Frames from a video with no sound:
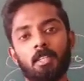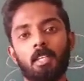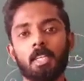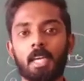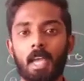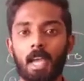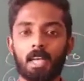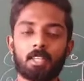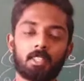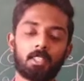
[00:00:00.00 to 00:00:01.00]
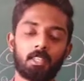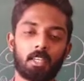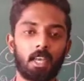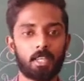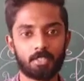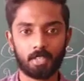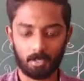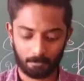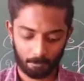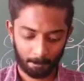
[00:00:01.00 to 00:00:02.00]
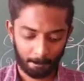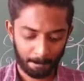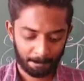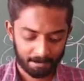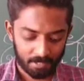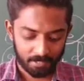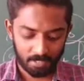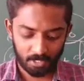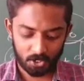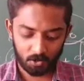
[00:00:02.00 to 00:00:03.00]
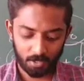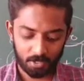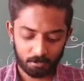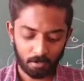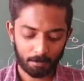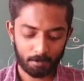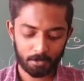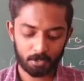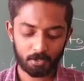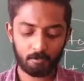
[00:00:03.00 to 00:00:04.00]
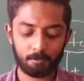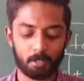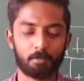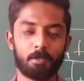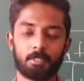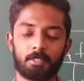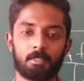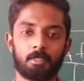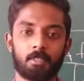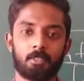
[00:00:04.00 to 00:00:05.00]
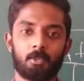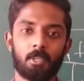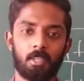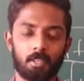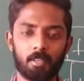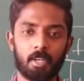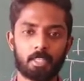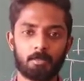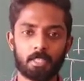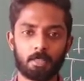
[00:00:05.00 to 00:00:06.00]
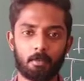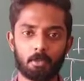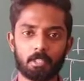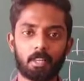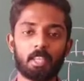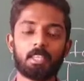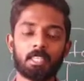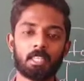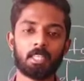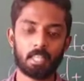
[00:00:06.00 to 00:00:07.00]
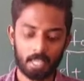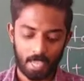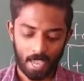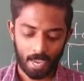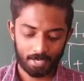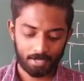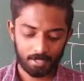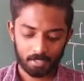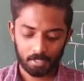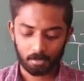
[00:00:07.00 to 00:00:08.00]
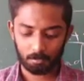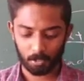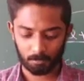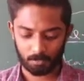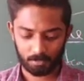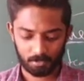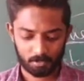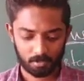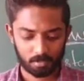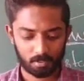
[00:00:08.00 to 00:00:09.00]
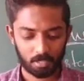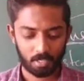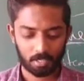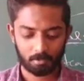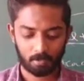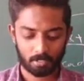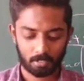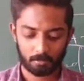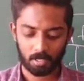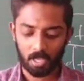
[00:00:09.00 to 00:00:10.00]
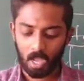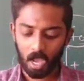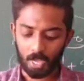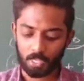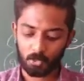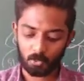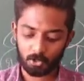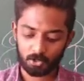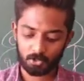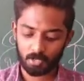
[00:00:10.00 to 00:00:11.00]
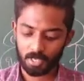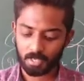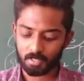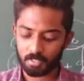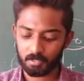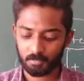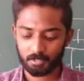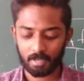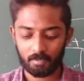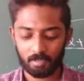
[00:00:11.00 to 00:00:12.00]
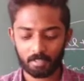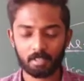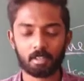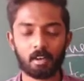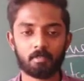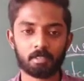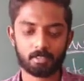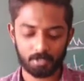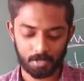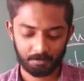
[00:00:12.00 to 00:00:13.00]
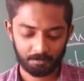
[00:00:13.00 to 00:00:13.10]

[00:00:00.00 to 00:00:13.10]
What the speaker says: the action has done. The next one is preposition of purpose. So here it speaks about the reason and purpose. Here, for example, I use trains for traveling around the country.